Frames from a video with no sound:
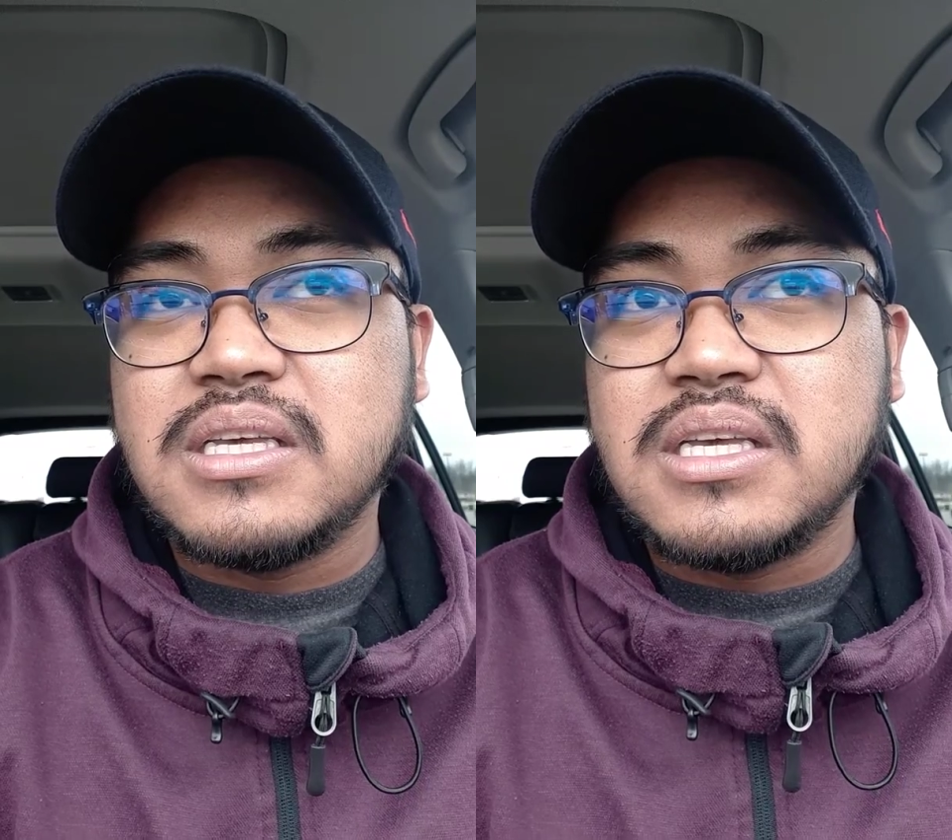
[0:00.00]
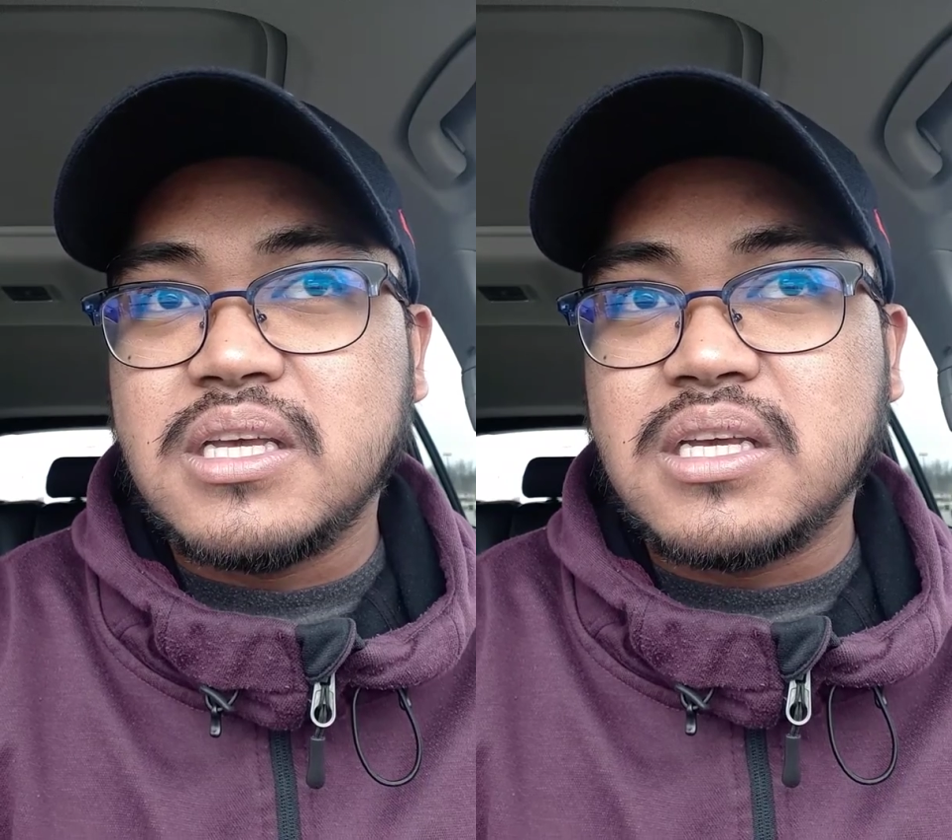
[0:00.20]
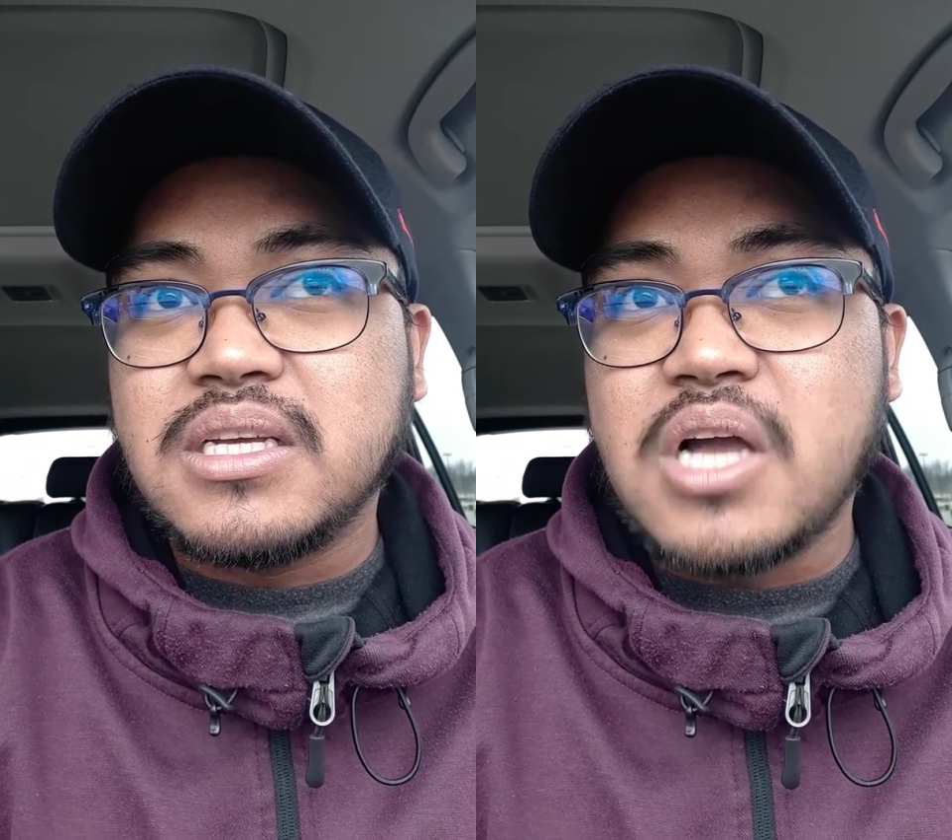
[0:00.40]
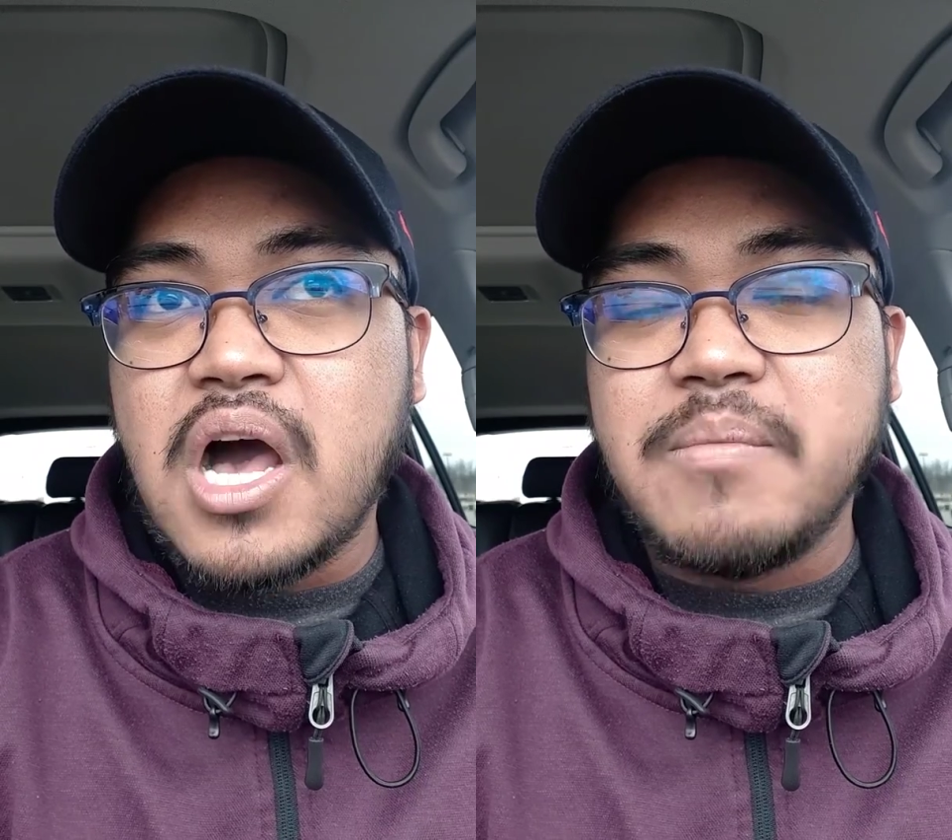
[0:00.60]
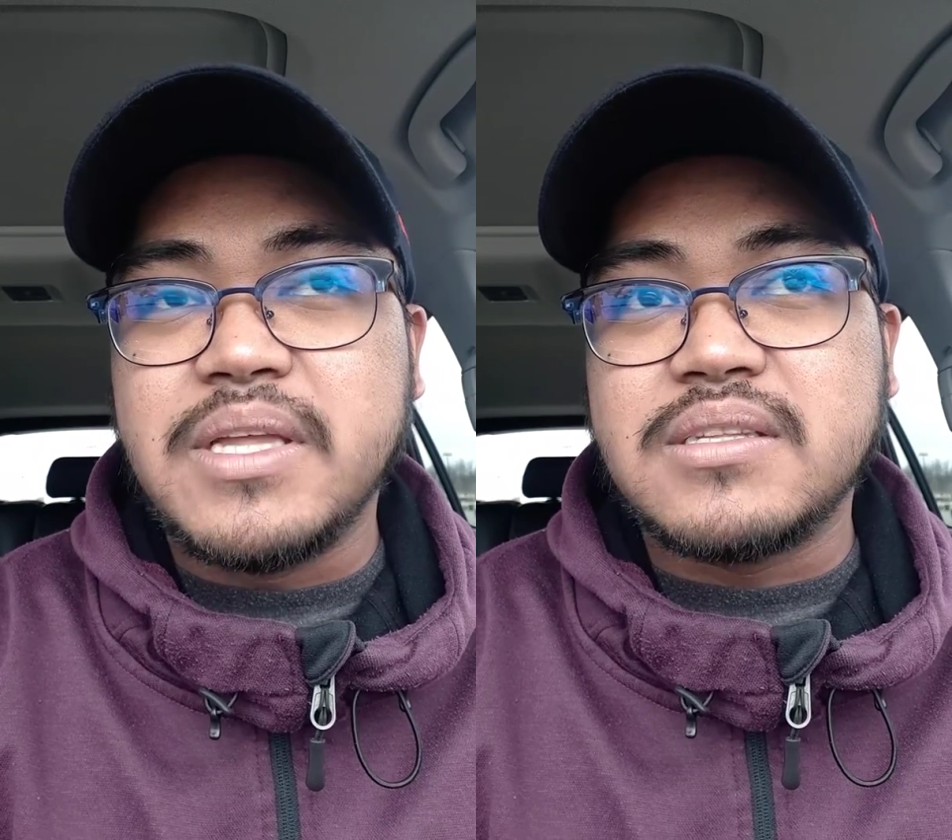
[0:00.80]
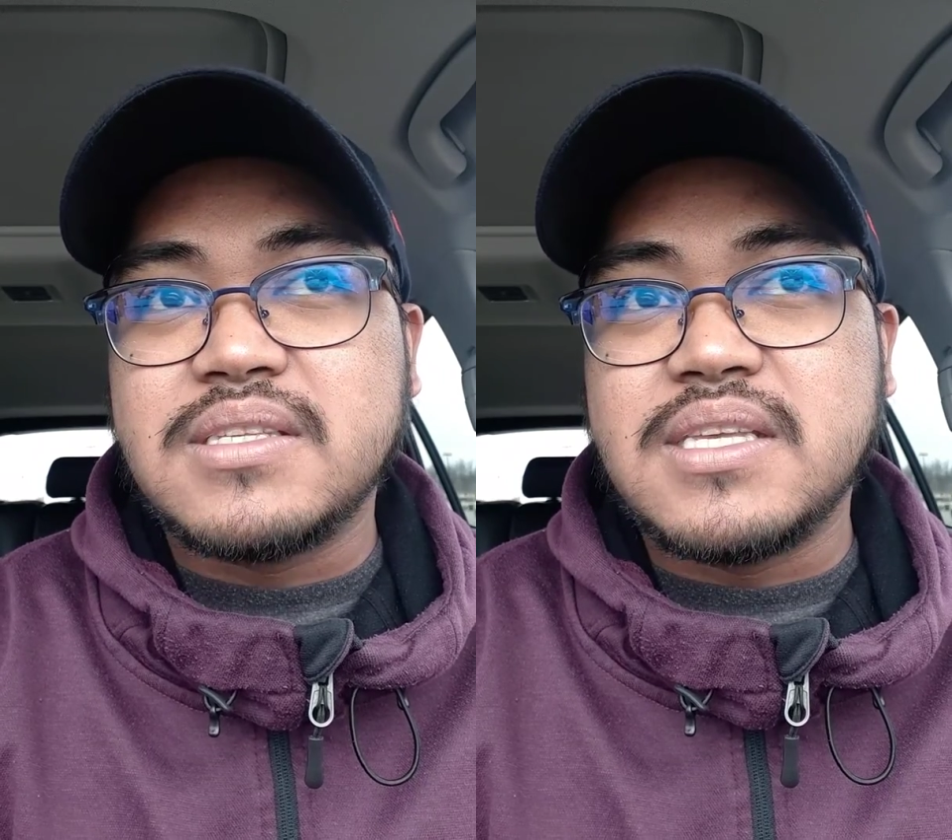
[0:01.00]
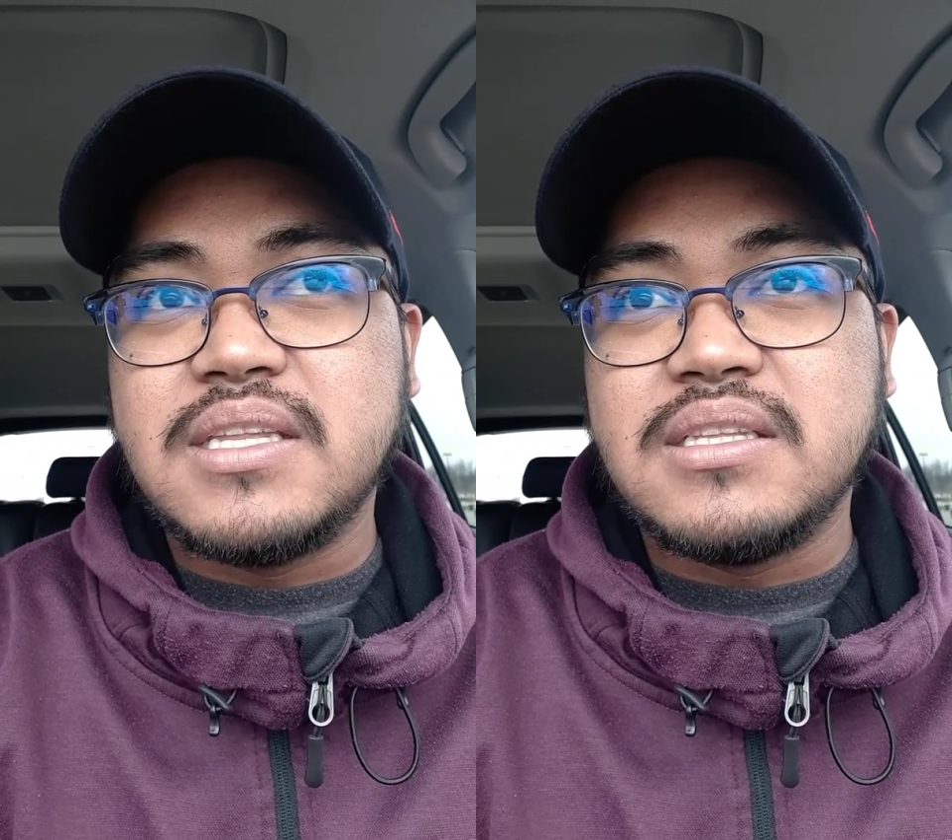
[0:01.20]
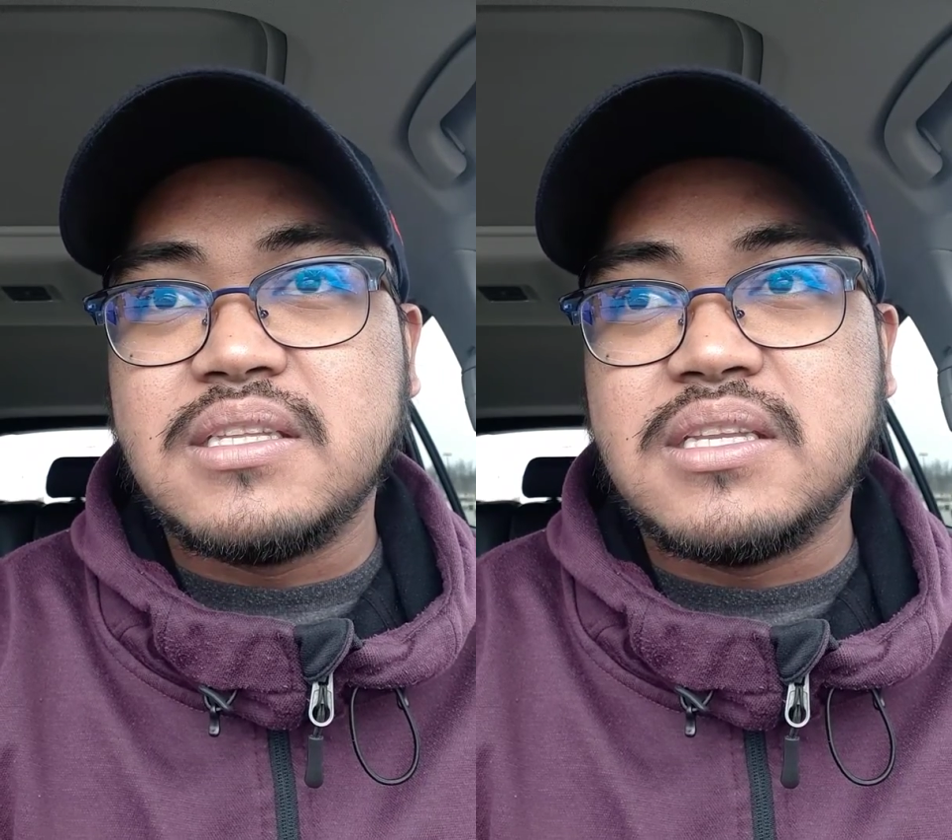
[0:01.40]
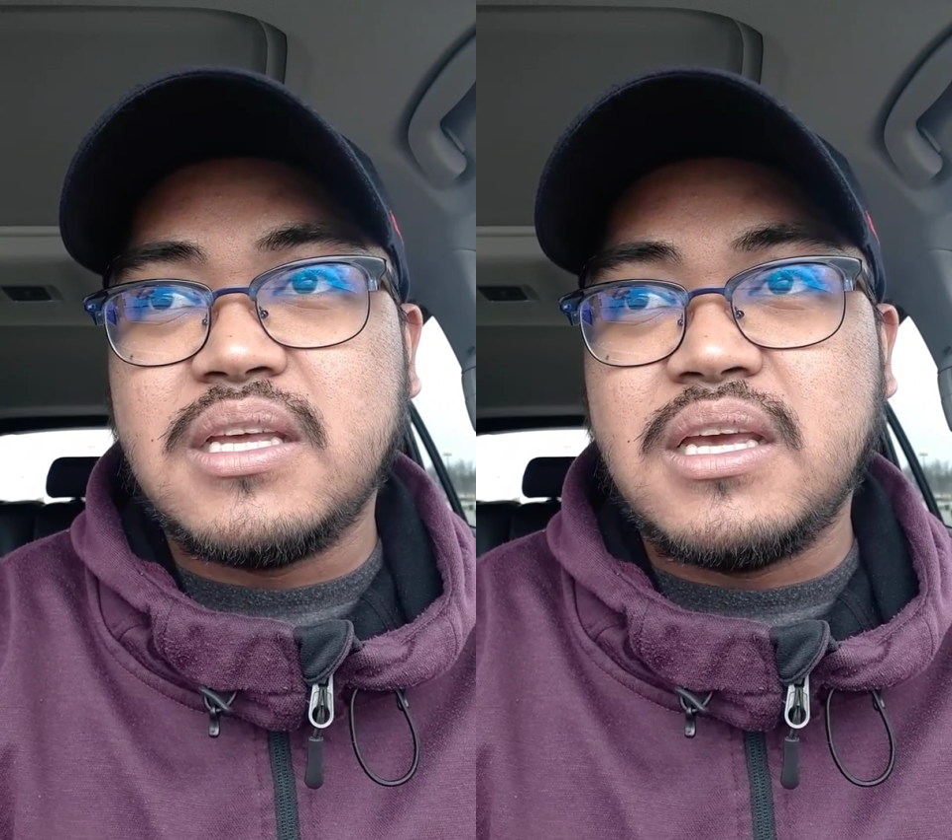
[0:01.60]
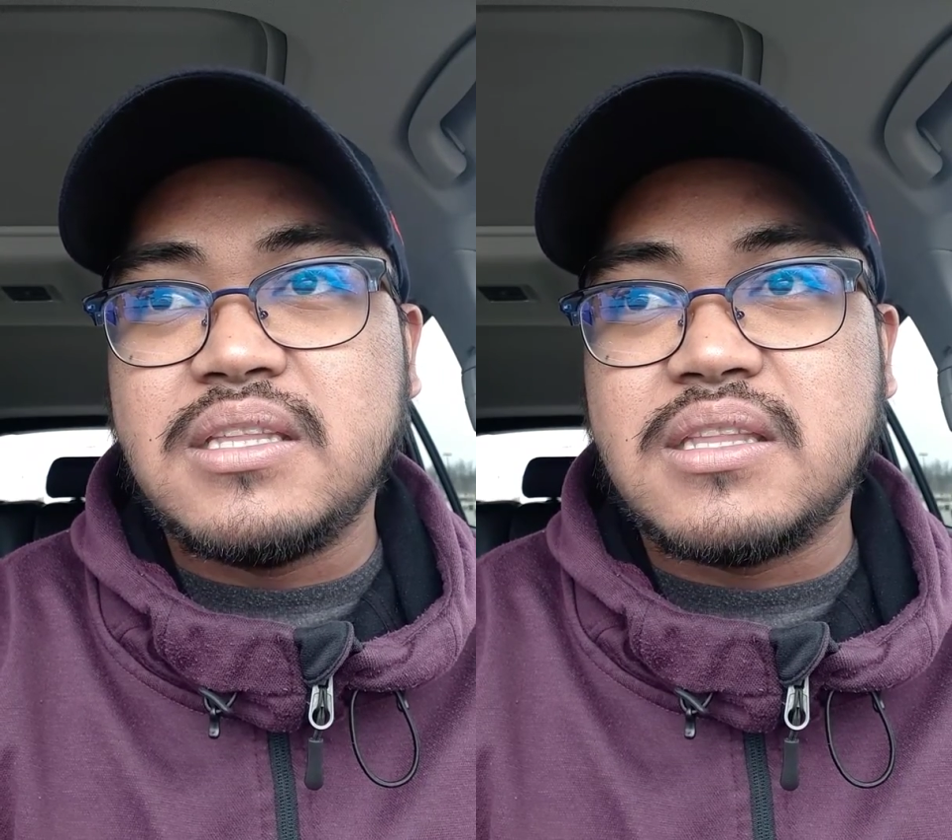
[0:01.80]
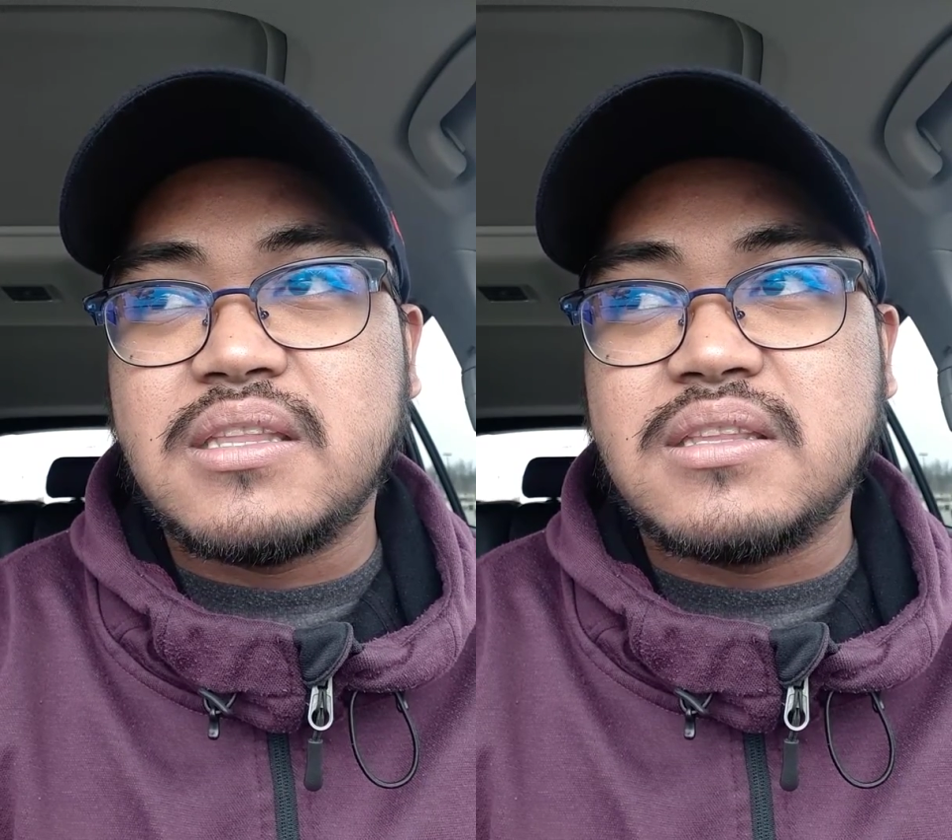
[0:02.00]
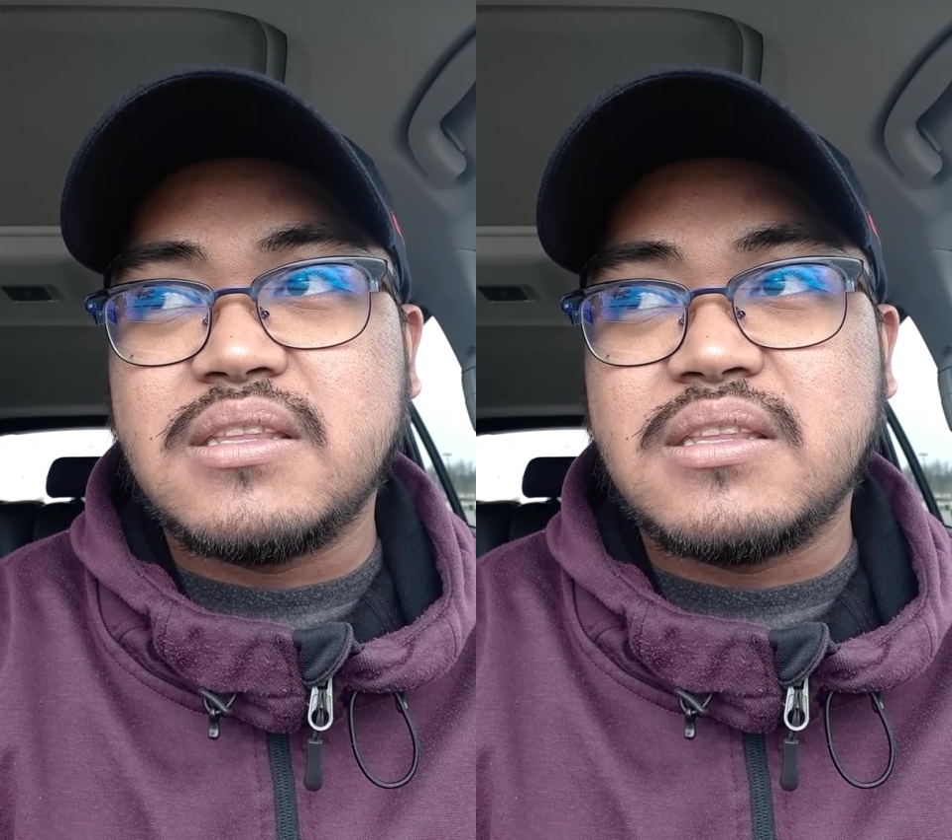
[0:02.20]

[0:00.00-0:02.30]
comments and